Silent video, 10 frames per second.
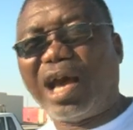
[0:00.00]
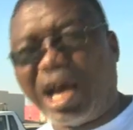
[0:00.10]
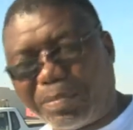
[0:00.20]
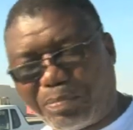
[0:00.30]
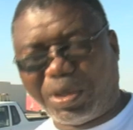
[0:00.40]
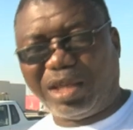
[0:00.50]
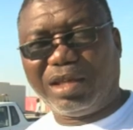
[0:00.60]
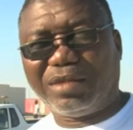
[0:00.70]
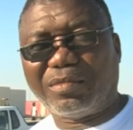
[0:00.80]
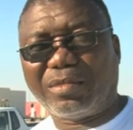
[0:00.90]
RP
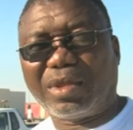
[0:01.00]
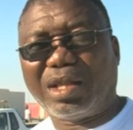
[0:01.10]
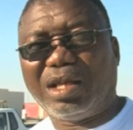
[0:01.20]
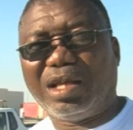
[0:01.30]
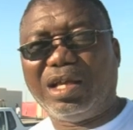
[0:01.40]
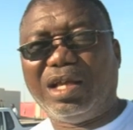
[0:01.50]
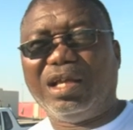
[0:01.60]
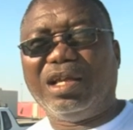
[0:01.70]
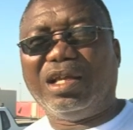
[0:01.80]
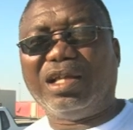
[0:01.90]

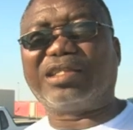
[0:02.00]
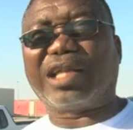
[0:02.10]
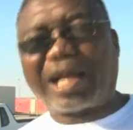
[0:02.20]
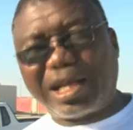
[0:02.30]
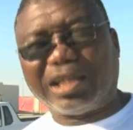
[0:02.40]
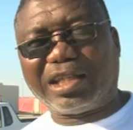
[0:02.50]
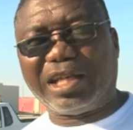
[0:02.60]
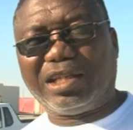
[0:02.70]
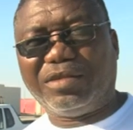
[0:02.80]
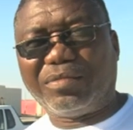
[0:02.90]
as a
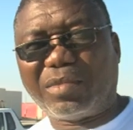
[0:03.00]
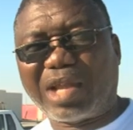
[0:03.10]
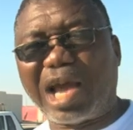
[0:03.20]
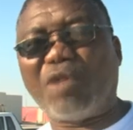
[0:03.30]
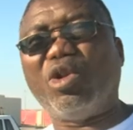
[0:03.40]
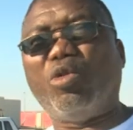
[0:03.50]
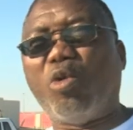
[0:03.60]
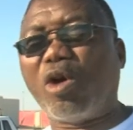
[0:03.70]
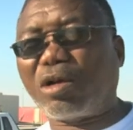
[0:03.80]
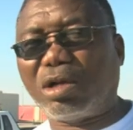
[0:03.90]
candidate, I will
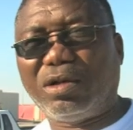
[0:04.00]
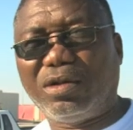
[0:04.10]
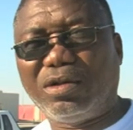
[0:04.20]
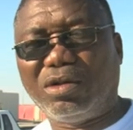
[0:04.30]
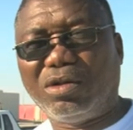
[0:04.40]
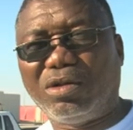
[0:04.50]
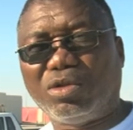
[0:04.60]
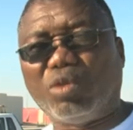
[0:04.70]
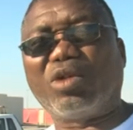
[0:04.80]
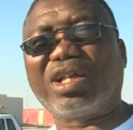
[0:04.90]
work
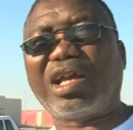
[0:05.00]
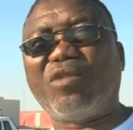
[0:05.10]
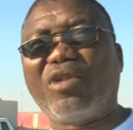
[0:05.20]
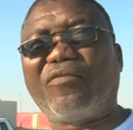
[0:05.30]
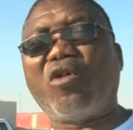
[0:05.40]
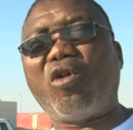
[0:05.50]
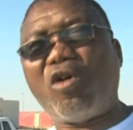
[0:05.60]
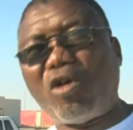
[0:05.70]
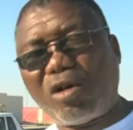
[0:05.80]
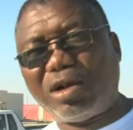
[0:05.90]
together with
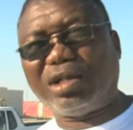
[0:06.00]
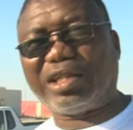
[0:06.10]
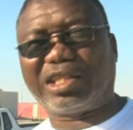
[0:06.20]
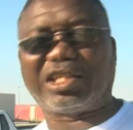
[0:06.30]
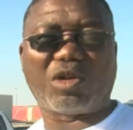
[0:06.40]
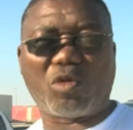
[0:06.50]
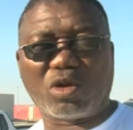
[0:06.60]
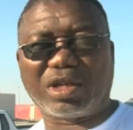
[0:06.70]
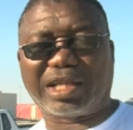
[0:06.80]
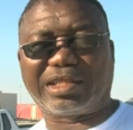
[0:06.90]
all the
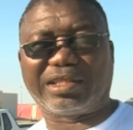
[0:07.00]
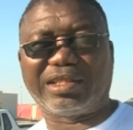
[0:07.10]
stakeholders.